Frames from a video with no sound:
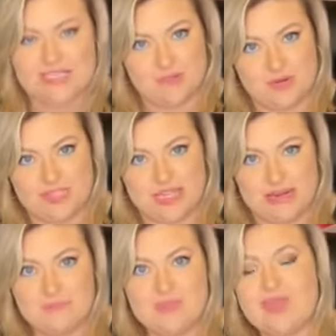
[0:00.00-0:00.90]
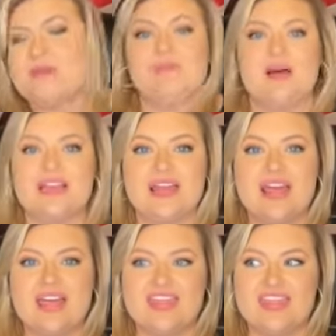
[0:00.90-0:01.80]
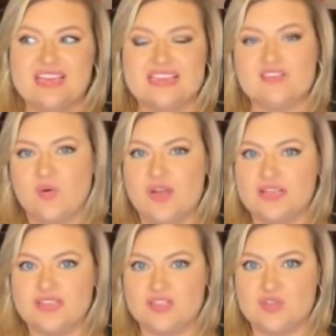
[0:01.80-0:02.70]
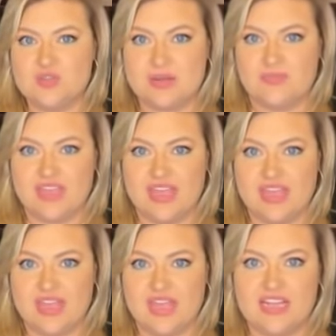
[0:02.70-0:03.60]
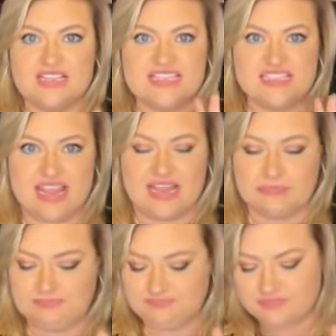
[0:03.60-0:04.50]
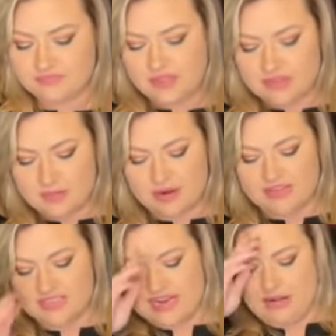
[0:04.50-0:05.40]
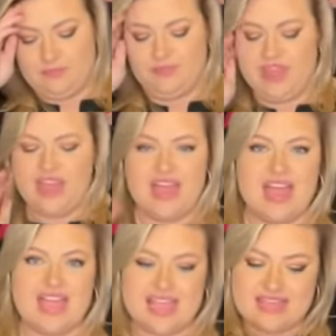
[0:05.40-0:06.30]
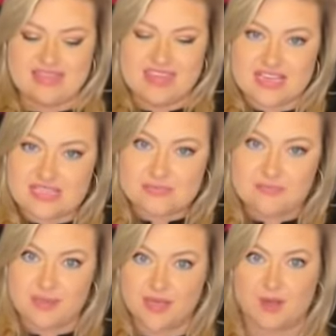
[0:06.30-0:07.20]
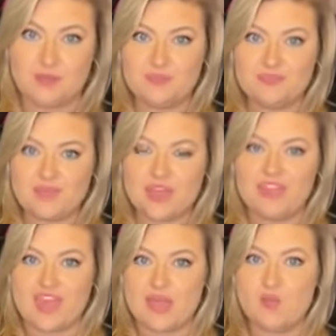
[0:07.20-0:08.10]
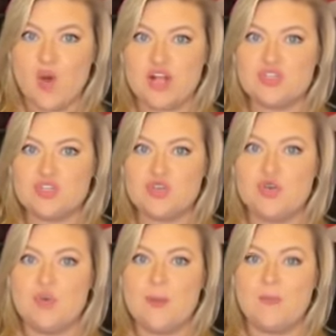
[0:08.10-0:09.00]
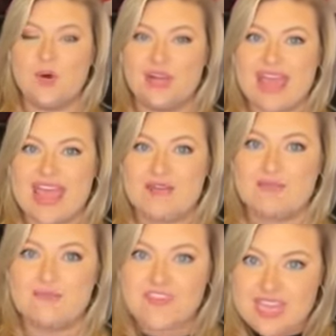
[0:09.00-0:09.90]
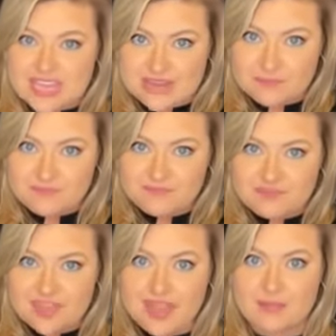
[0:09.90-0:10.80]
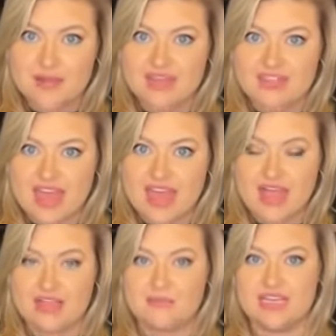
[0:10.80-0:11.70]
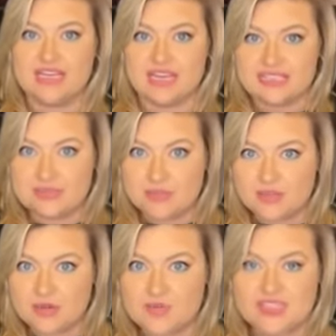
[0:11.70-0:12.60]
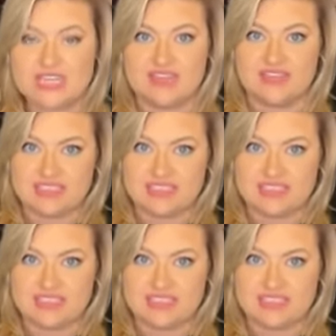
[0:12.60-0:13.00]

protein, but this is going to do something insane. Let me break this down. In this bill, they want to put a fee, and by they, I mean Nancy Pelosi and the